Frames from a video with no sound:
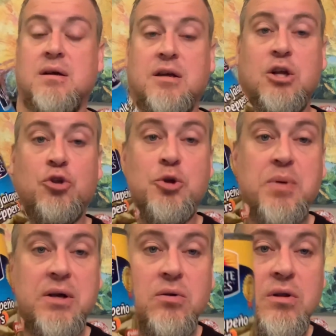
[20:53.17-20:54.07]
You know, they're
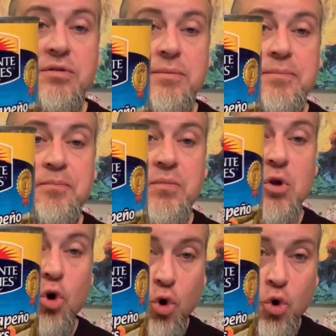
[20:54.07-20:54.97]
pickled
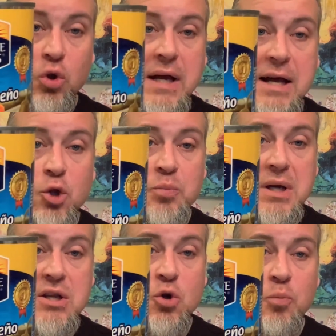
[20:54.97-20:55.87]
whole
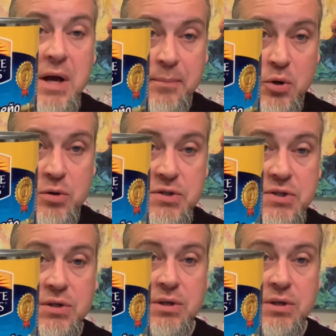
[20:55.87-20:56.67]
jalapeno peppers.